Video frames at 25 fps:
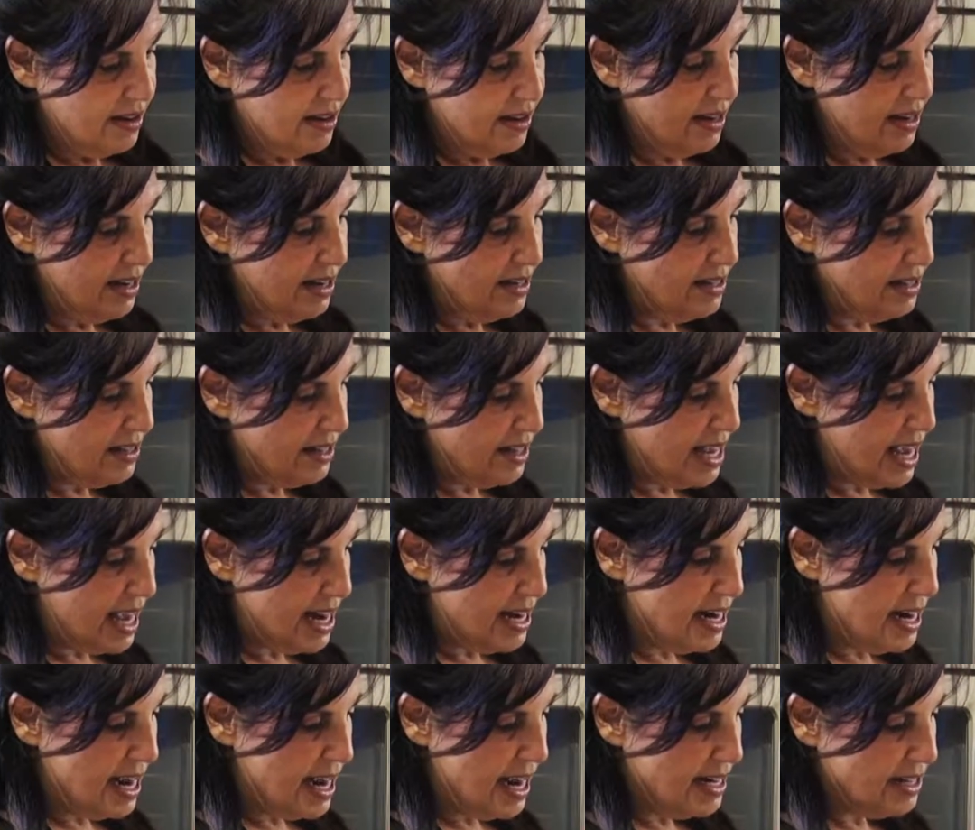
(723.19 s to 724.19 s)
Isn't that
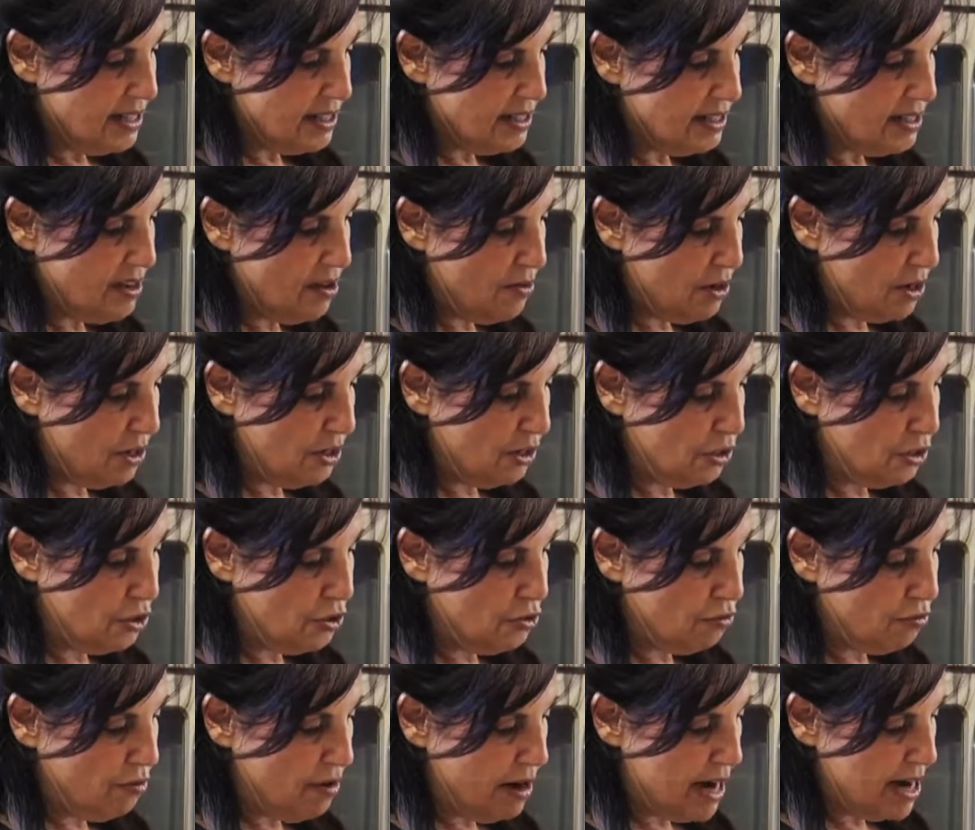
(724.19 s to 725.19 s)
nice? It's going to look
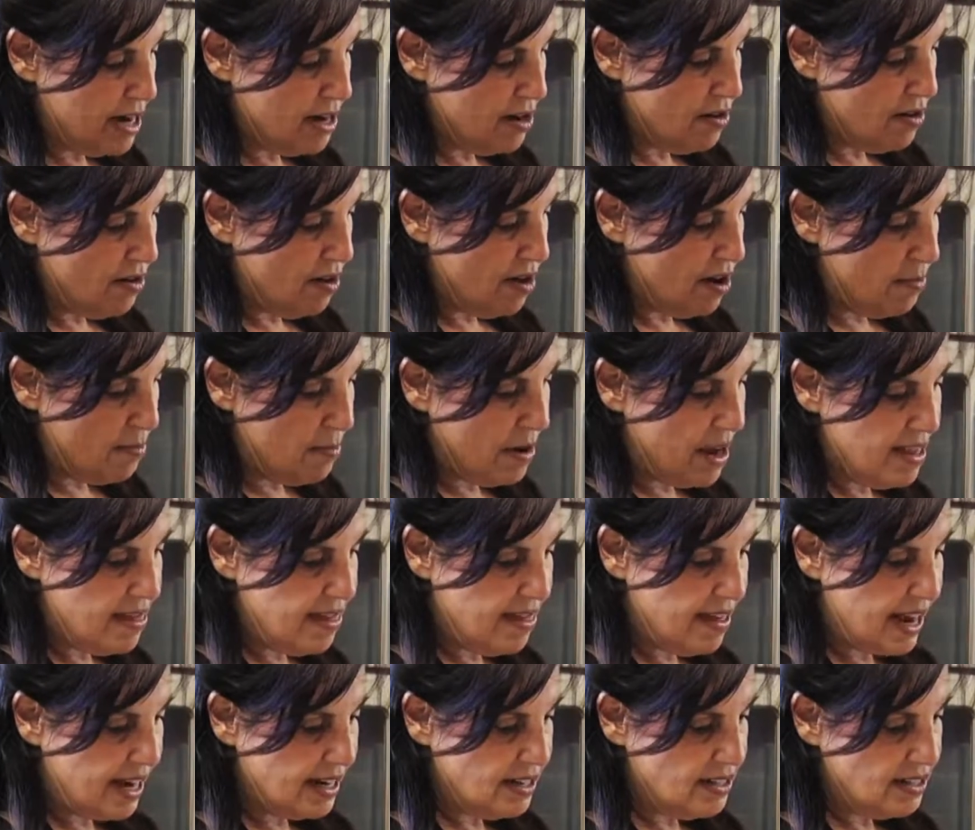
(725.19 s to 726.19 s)
great on my
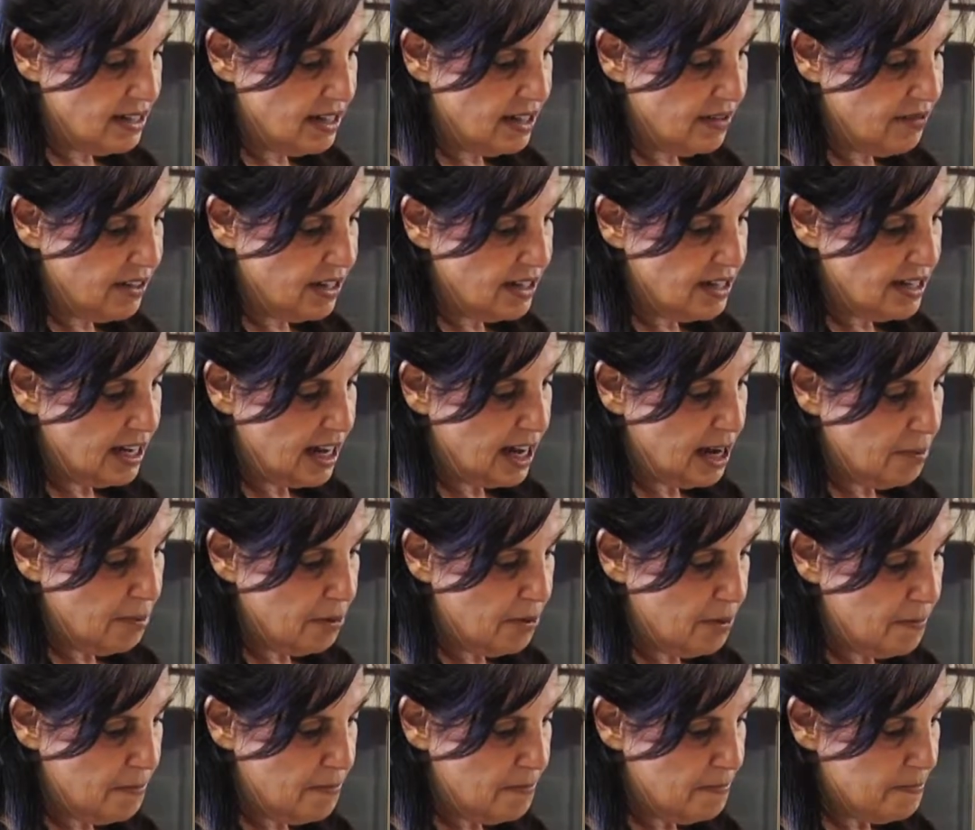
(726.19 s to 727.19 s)
Thanksgiving table.